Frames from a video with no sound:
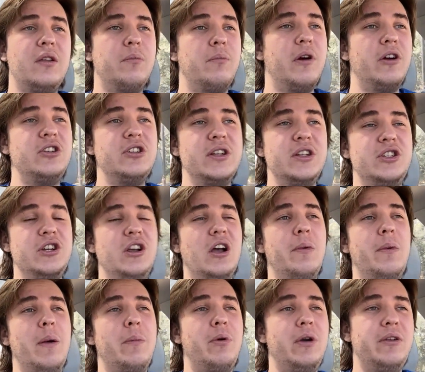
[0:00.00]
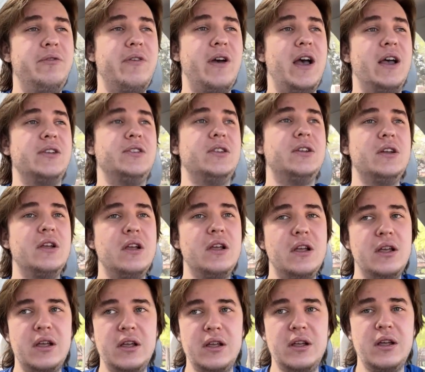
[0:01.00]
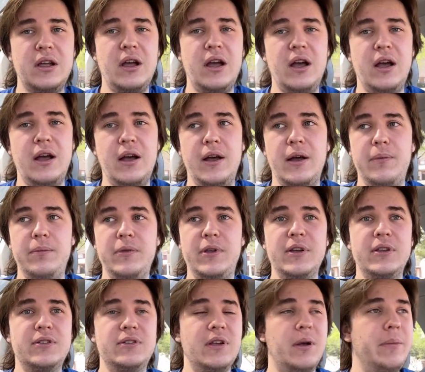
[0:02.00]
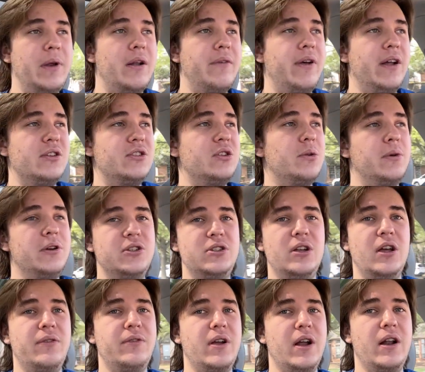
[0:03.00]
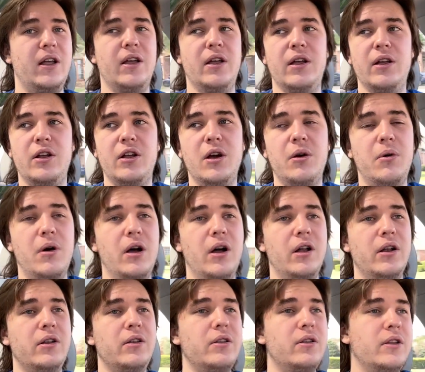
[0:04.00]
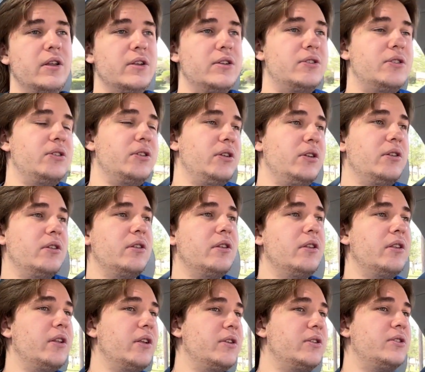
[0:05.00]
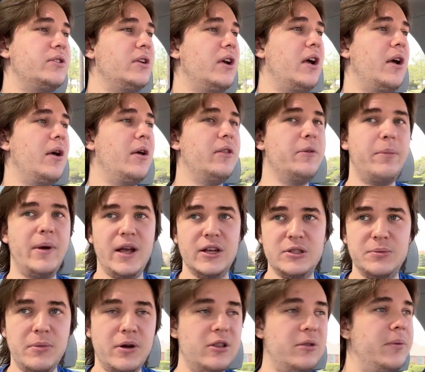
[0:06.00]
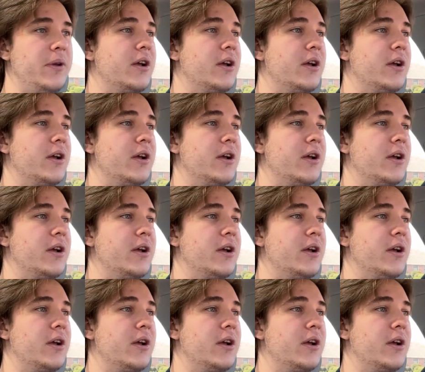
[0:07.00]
March has actually gone by pretty fast, because I mean I've had so much stuff kind of go on the past month,